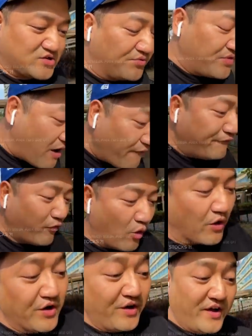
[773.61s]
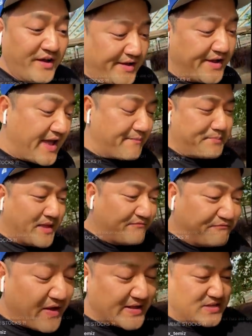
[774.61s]
So therefore, it
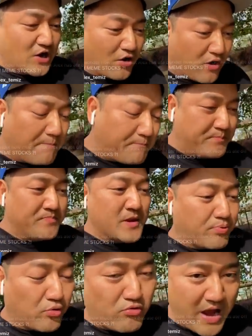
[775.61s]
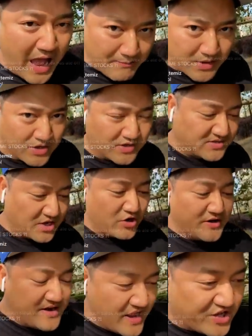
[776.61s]
fits her
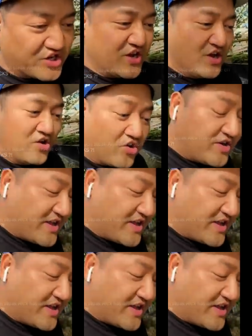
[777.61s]
parameters, her niche.